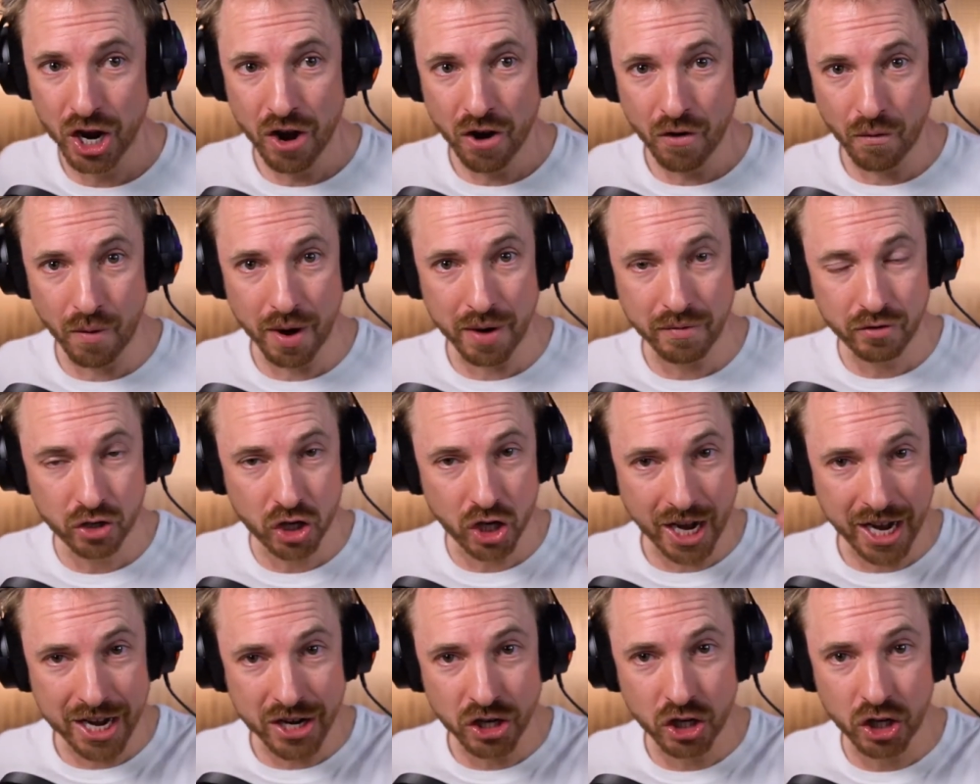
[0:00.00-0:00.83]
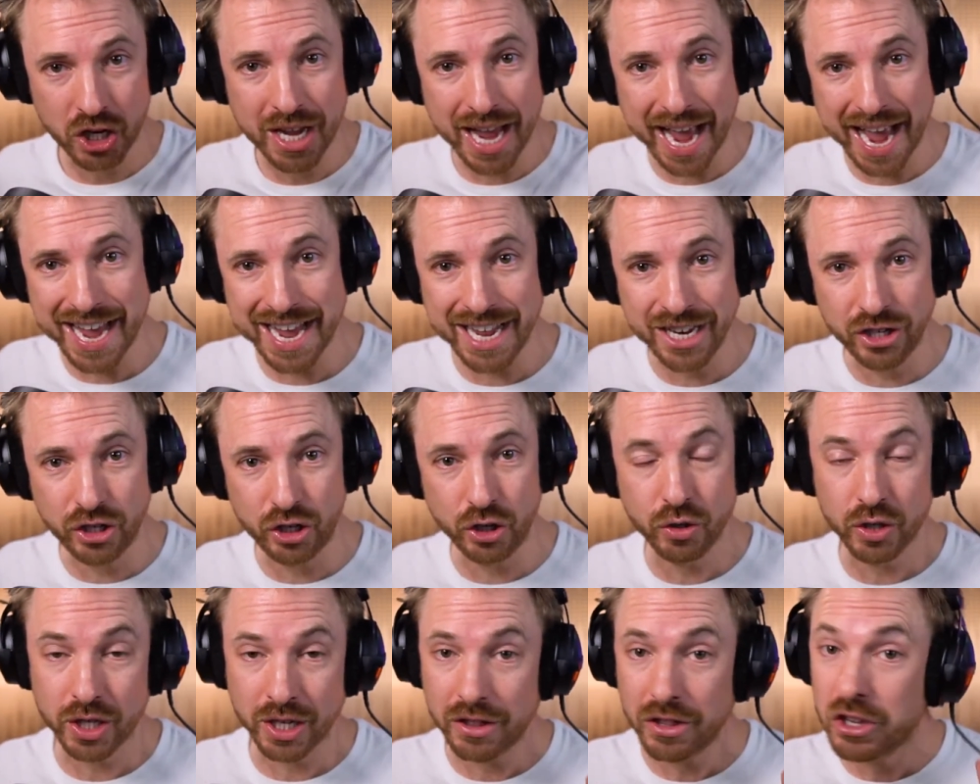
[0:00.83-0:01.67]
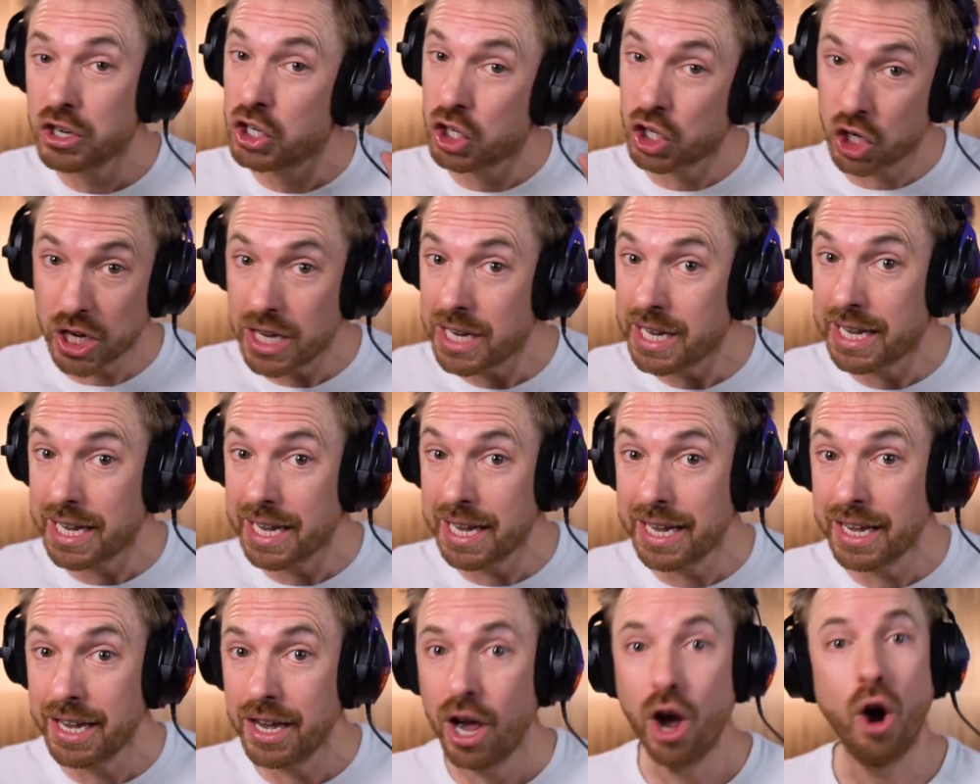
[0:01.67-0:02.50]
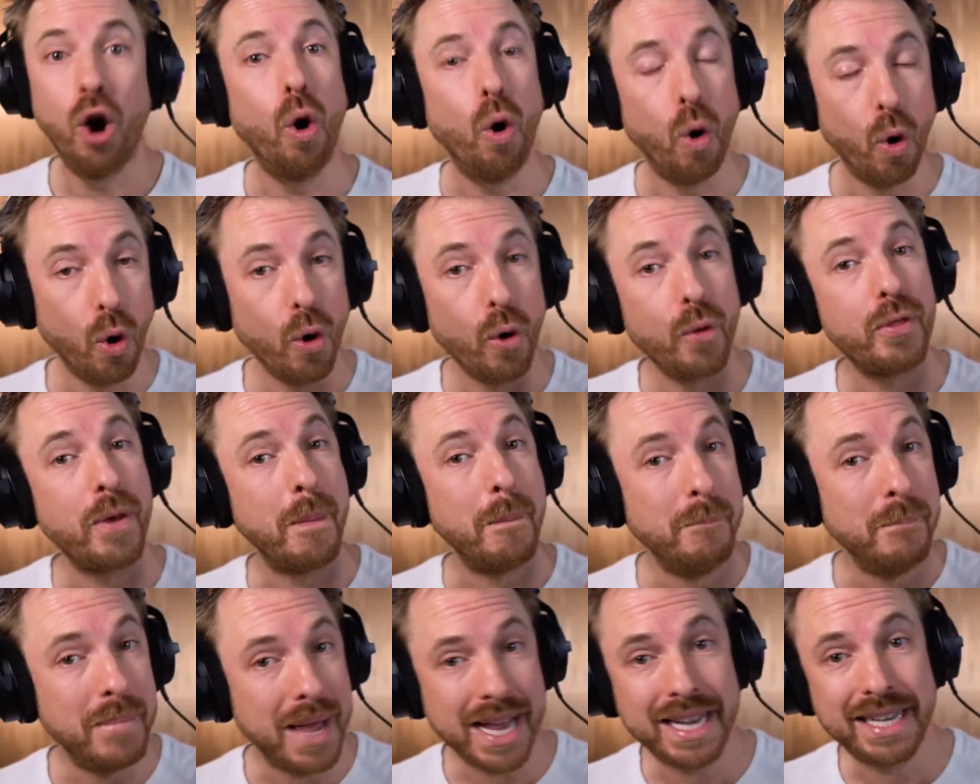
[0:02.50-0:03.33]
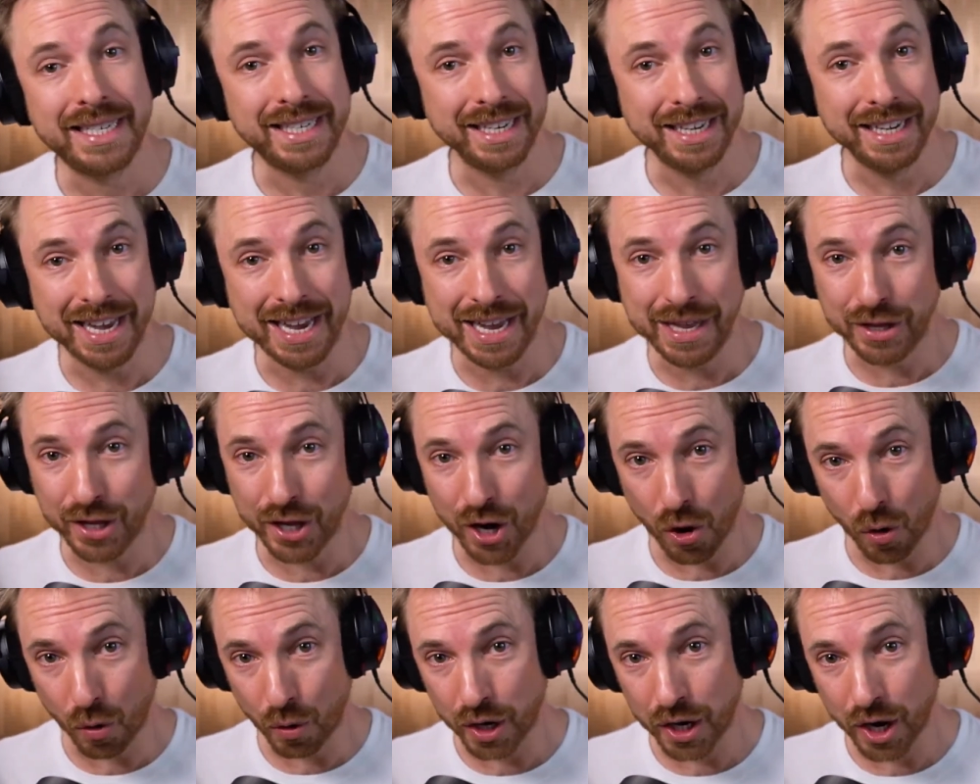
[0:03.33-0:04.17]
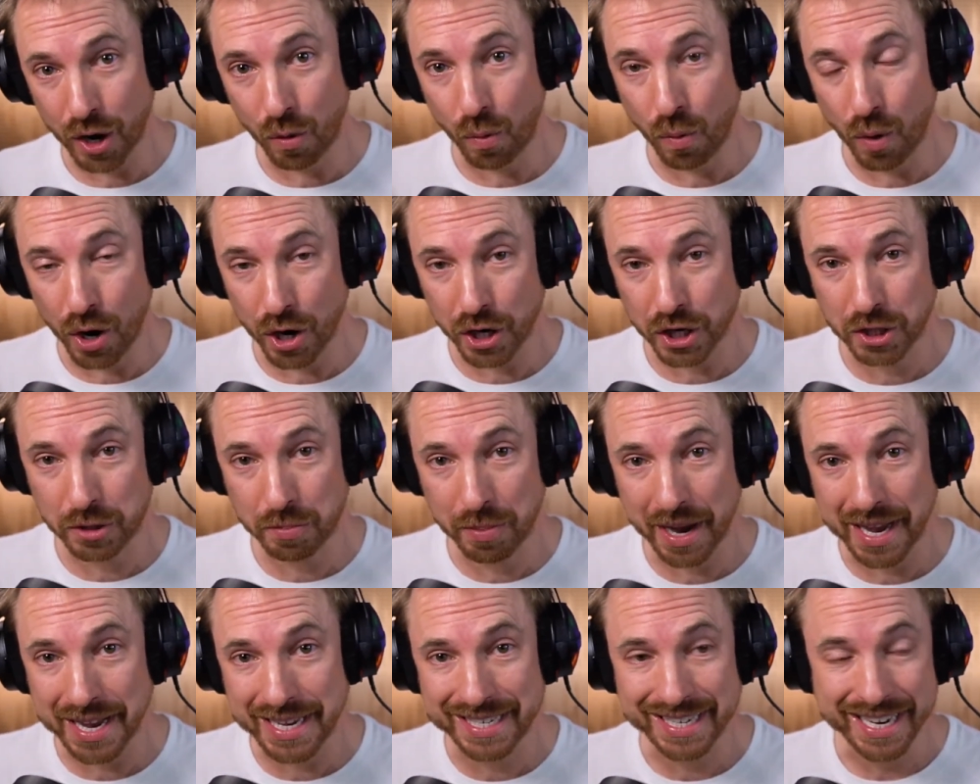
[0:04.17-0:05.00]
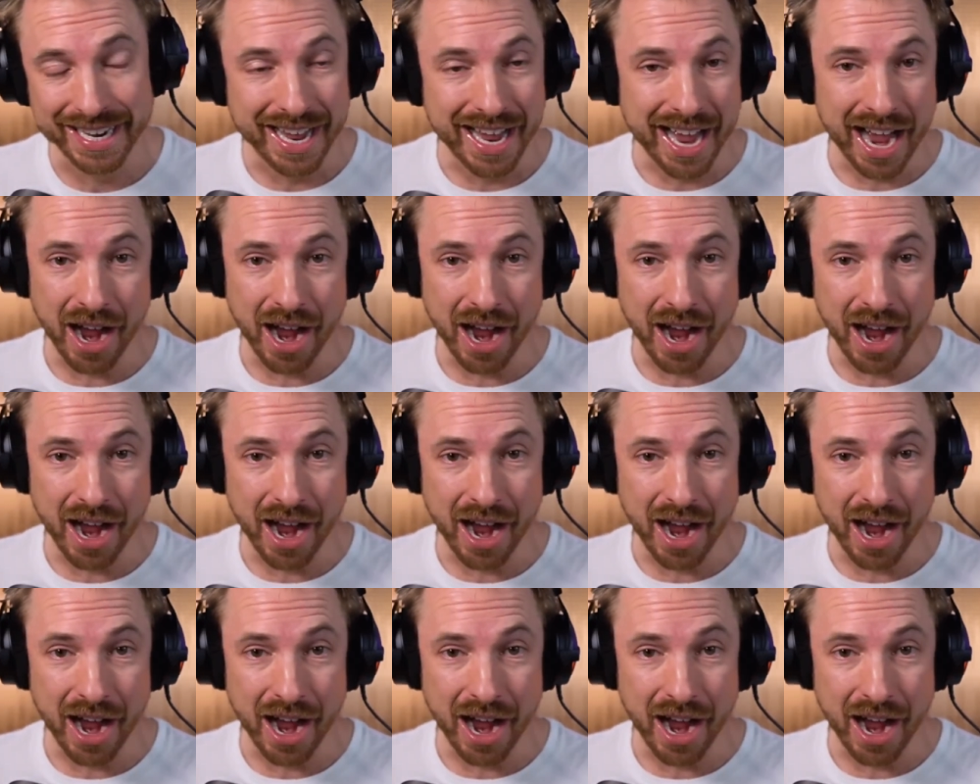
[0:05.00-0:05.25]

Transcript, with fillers: we've changed gains using the G key or the mixer in the audio workspace,